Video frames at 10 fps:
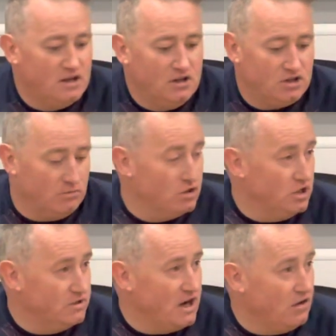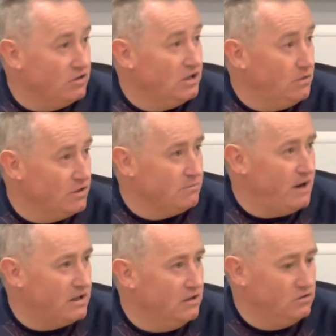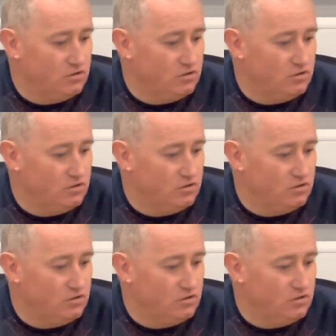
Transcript: Same with Seamus Harvey, he wasn't back in.